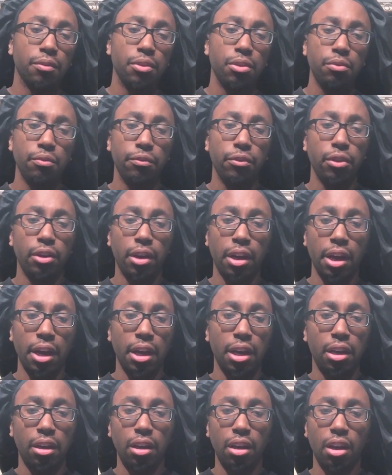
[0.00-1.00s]
If you feel
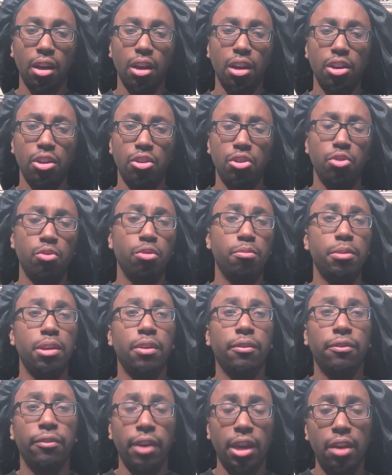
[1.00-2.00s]
like you're doing me
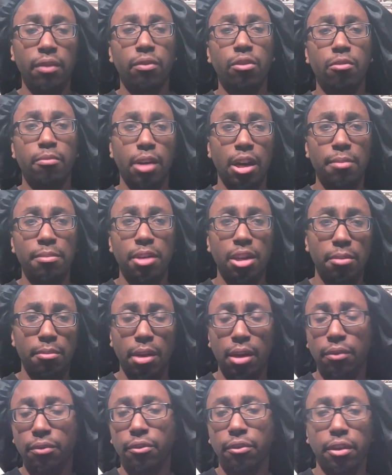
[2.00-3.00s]
a favor by being
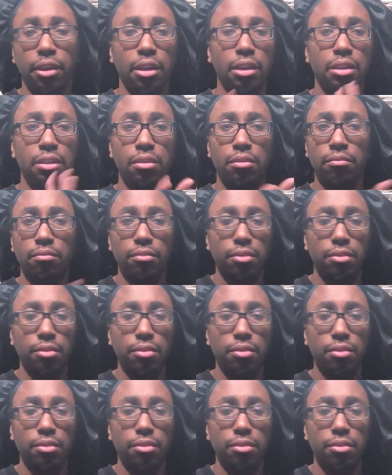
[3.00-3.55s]
my friend,